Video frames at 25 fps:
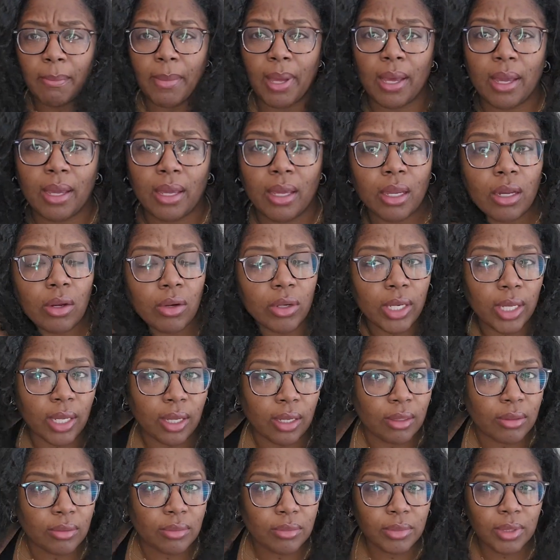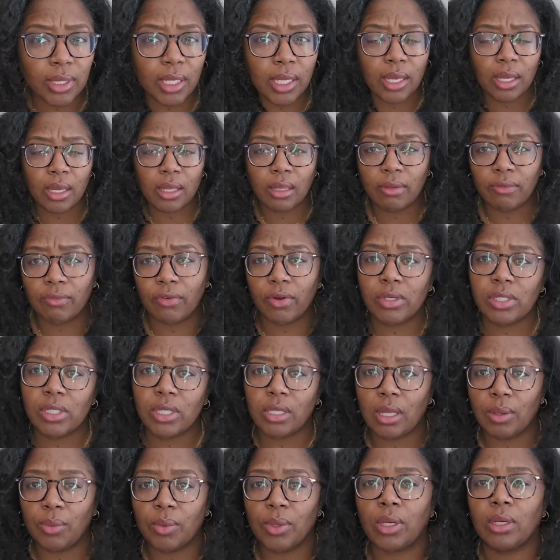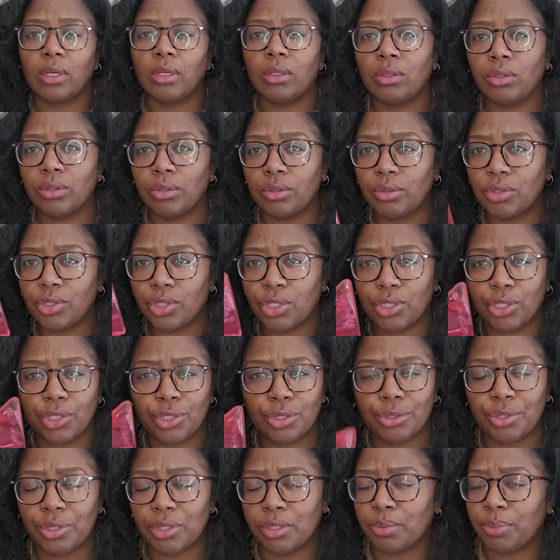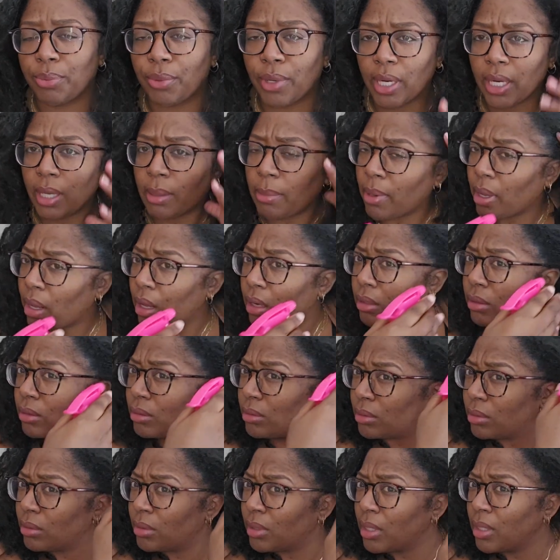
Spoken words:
my hair down, and the first thing that we're going to do is just use a spray bottle,